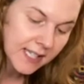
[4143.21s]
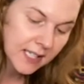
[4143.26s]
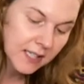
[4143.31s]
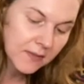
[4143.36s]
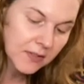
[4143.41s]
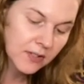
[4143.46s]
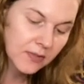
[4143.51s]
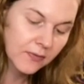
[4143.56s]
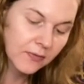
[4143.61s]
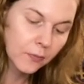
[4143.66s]
Ten of
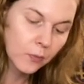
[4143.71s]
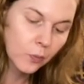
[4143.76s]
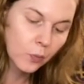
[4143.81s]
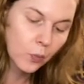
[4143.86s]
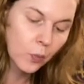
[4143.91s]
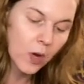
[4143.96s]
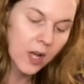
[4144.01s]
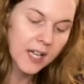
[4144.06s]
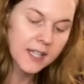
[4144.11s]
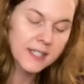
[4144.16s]

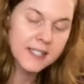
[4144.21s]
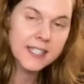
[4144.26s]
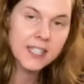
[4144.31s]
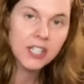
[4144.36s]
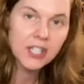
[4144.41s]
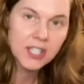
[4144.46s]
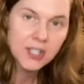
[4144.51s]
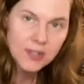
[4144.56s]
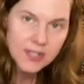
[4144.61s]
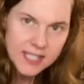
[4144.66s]
Wands
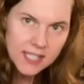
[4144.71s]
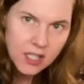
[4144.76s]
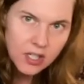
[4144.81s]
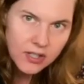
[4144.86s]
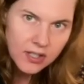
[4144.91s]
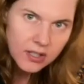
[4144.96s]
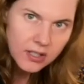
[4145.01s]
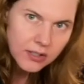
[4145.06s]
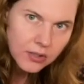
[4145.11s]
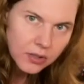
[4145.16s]
here, you see
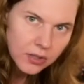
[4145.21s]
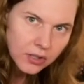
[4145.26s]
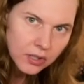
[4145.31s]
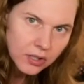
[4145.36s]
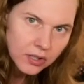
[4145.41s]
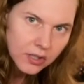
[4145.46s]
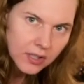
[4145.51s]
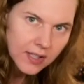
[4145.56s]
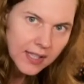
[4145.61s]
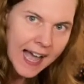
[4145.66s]
there's a
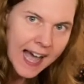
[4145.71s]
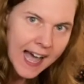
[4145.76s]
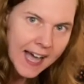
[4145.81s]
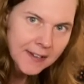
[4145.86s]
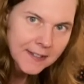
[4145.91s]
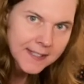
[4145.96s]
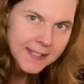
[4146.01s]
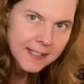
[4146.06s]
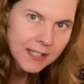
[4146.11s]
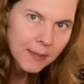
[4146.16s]
little
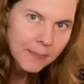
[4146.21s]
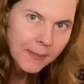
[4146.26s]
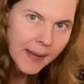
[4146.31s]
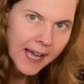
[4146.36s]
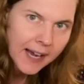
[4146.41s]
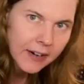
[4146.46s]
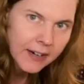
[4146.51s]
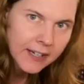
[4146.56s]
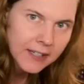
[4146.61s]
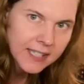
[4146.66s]
house in the
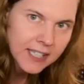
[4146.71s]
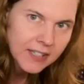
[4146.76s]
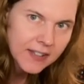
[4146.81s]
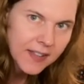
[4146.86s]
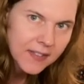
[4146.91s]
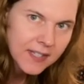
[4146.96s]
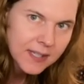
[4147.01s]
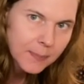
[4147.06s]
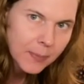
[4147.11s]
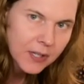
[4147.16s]
background here
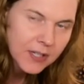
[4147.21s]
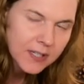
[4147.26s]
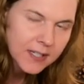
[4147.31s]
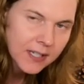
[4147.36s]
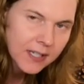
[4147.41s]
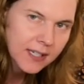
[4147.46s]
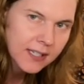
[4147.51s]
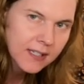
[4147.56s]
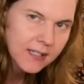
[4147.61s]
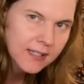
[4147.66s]
that this
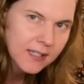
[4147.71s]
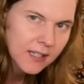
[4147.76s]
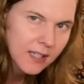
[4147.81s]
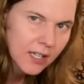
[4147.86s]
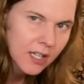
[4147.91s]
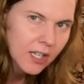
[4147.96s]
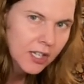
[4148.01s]
person is,